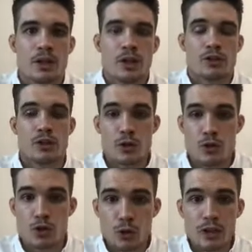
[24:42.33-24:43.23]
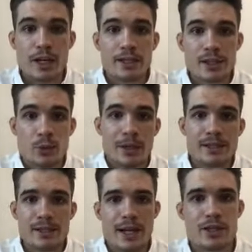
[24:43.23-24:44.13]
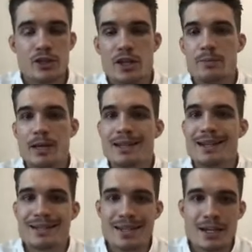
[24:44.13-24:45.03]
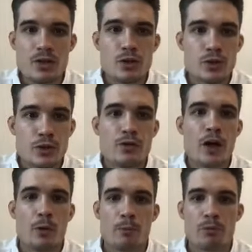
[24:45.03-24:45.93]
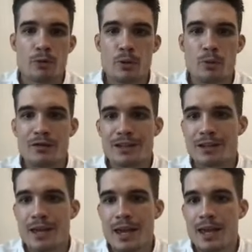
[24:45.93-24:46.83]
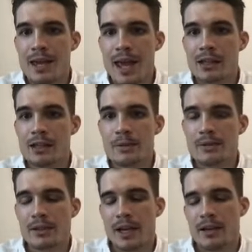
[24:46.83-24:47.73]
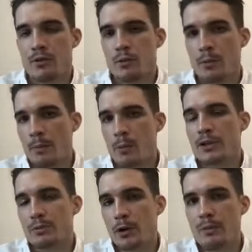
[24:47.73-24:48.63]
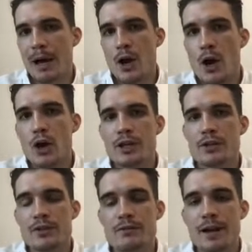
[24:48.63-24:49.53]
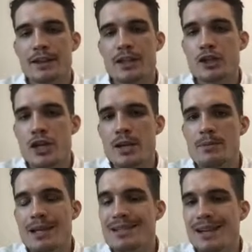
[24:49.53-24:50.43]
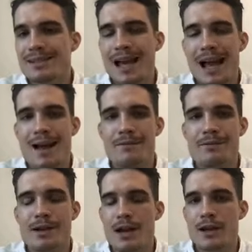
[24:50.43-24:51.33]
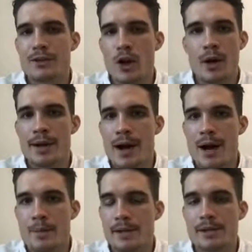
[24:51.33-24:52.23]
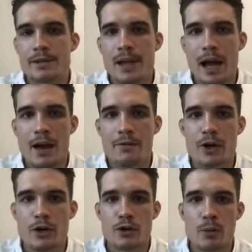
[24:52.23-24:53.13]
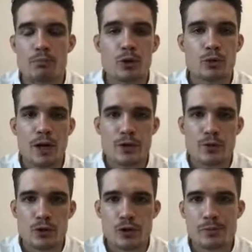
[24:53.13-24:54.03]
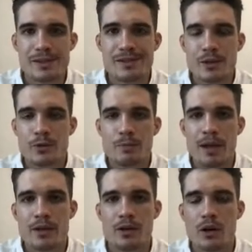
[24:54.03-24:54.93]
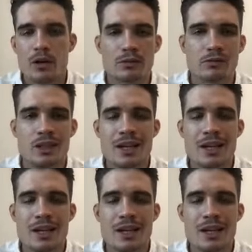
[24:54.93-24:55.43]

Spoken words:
So during the 1920s, okay, the GMD continues to develop, and probably one of the key elements, okay, remember we spoke about earlier, is the fact that the GMD doesn't have, an army. It doesn't have a broad range of troops. It's still dependent on,